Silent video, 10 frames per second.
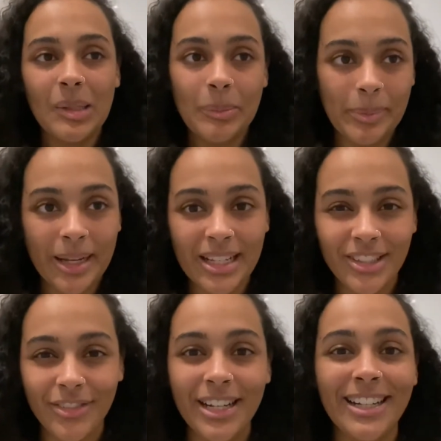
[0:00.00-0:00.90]
but it's
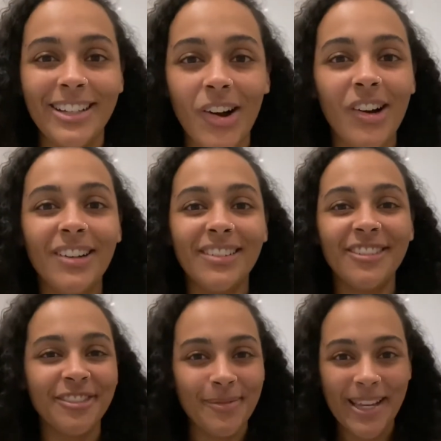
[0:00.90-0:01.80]
really not
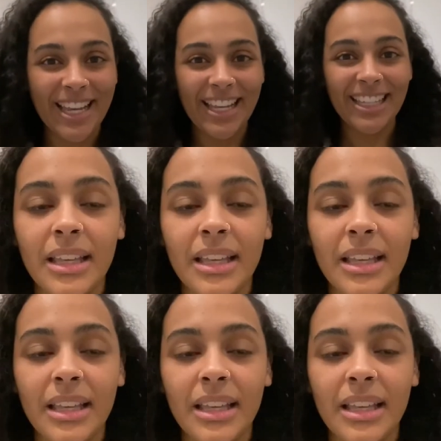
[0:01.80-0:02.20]
for me.